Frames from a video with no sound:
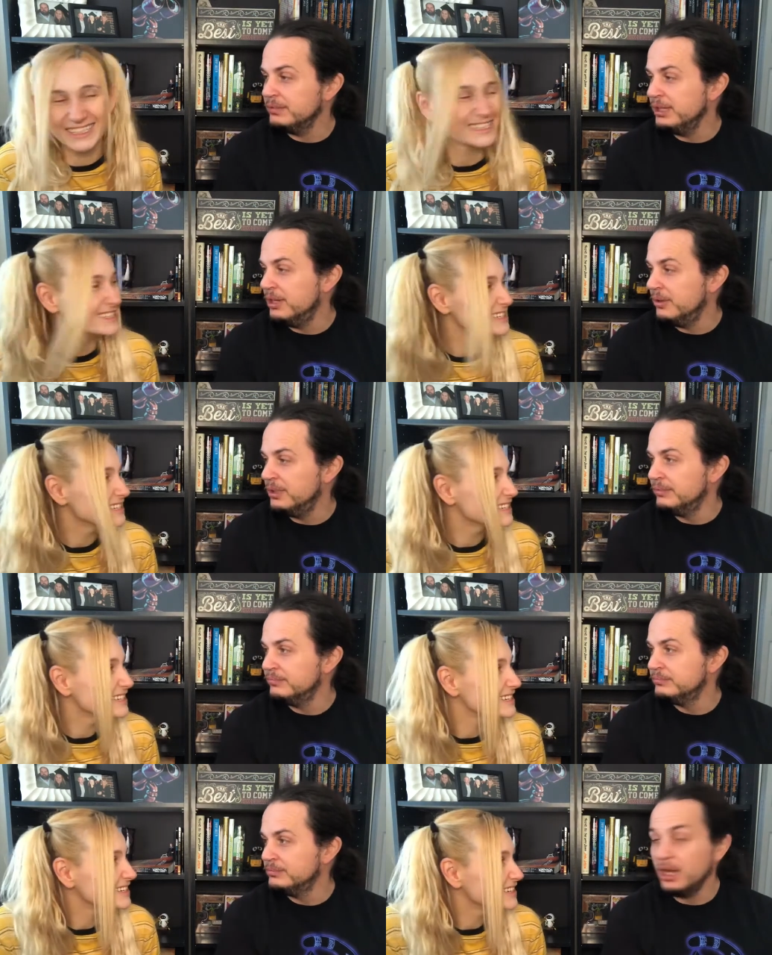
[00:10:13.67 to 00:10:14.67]
Speaker 1: you know um,
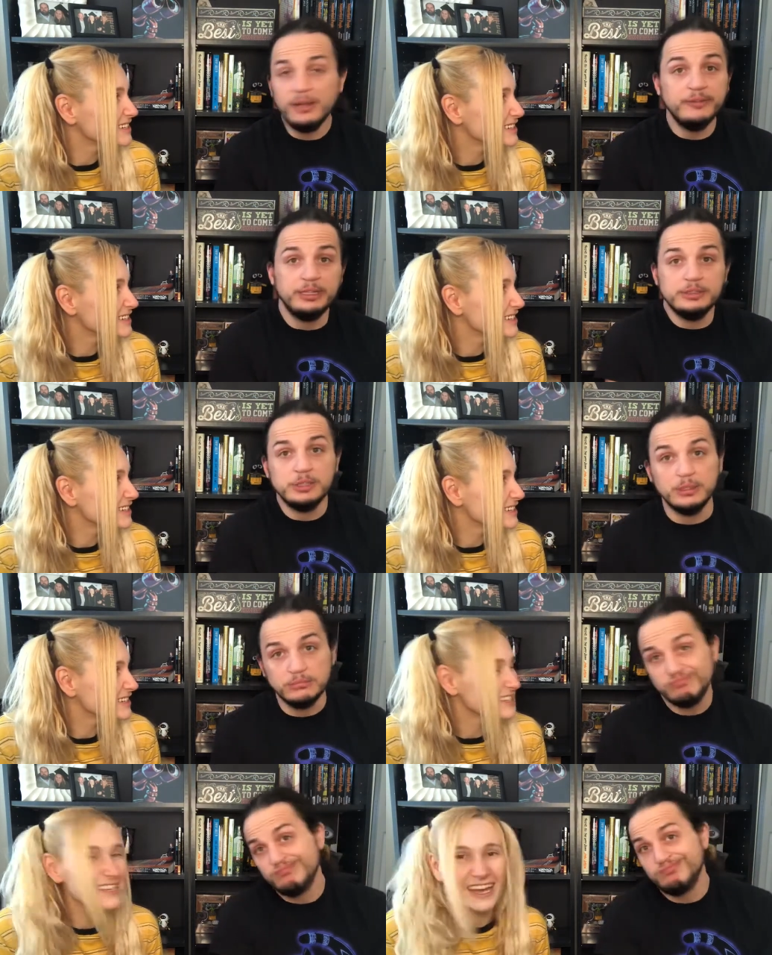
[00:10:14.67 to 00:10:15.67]
coffee. So
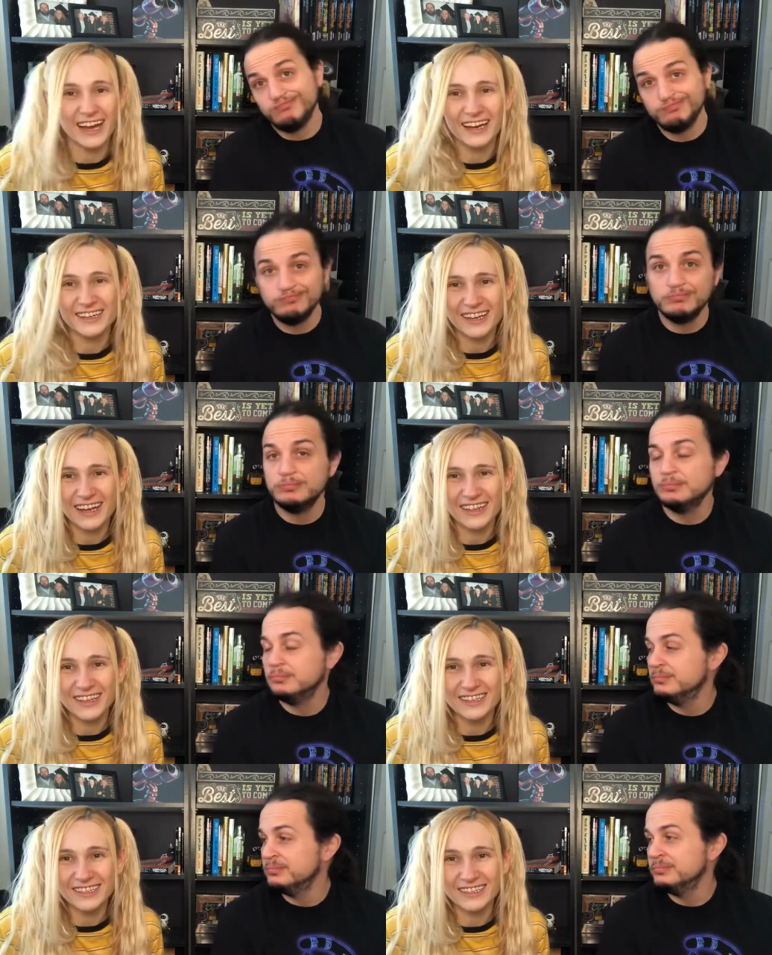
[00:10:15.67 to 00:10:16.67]
Speaker 2: yeah, I
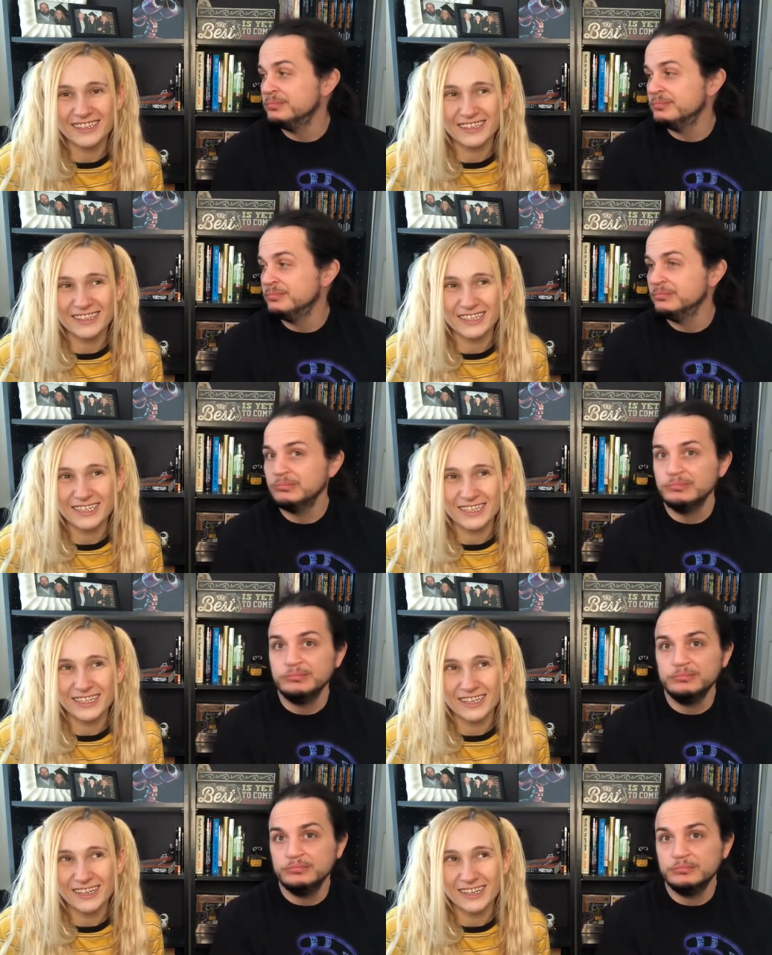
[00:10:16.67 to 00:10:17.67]
think
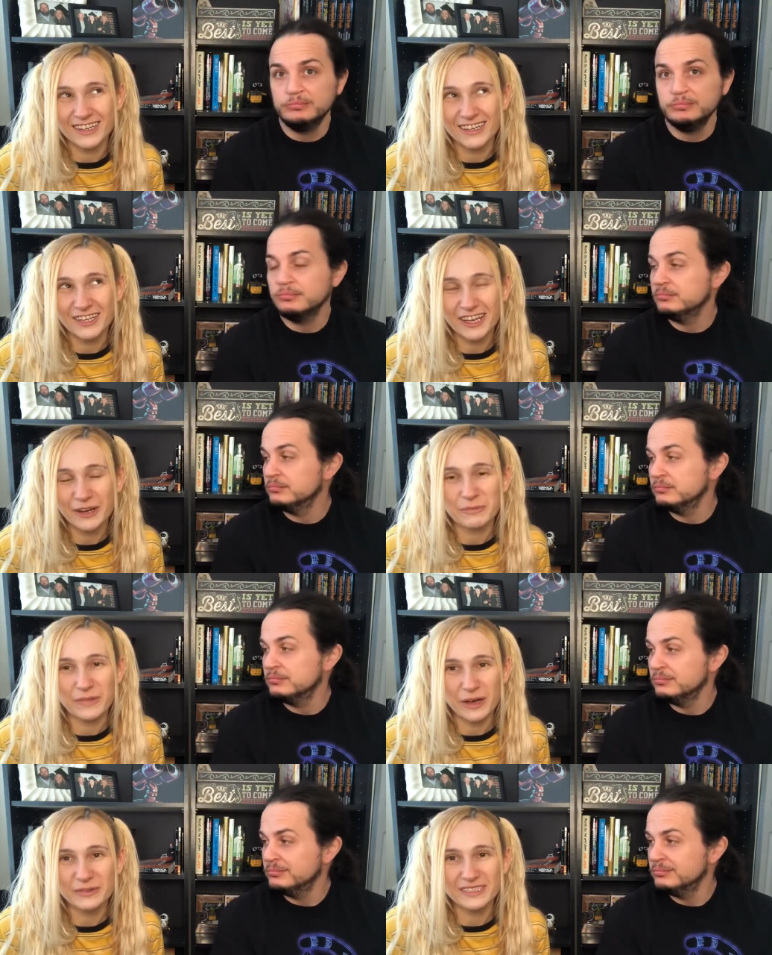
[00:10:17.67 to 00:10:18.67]
yeah,
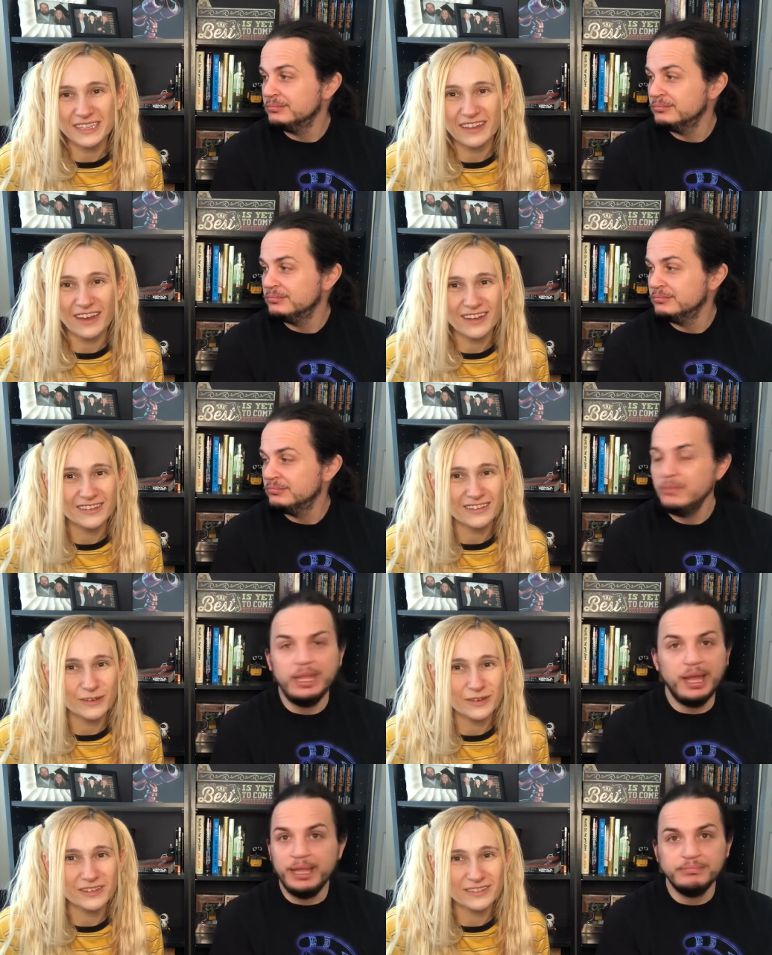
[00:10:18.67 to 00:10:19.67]
I would say that. Yeah,
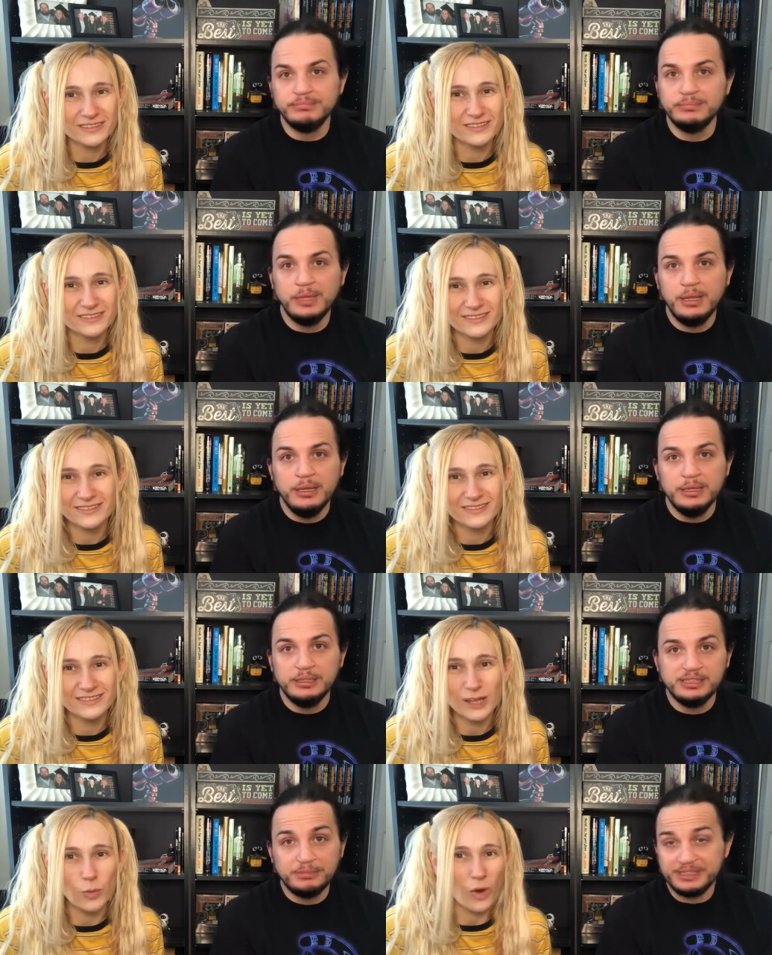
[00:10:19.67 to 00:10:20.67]
or...
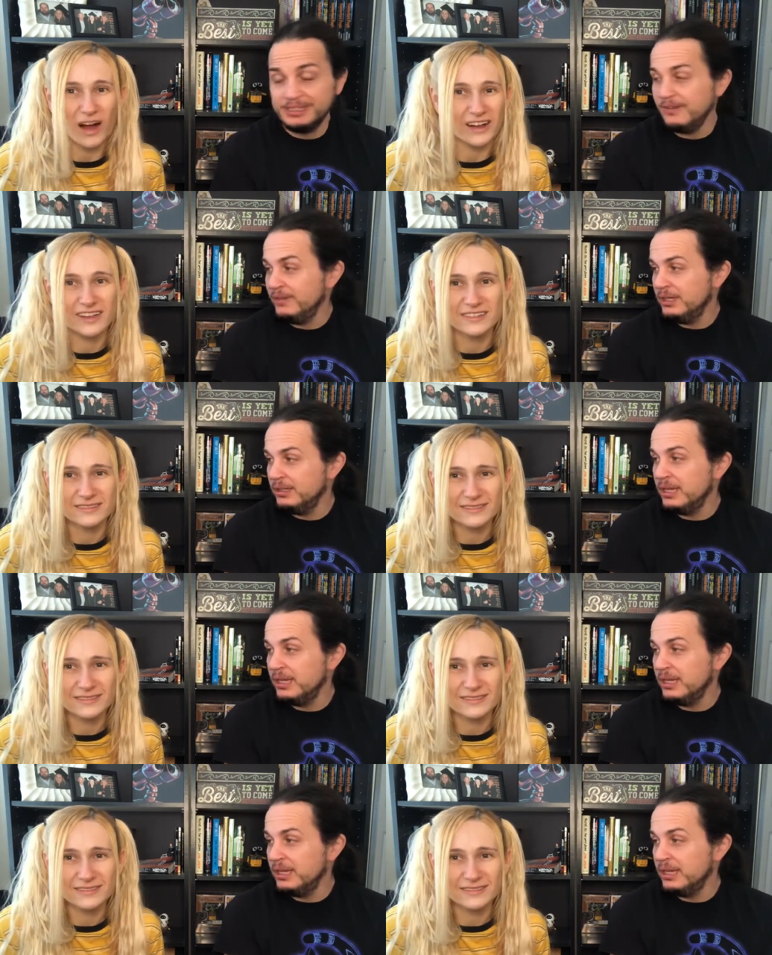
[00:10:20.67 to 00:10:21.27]
Speaker 1: specific. Yeah,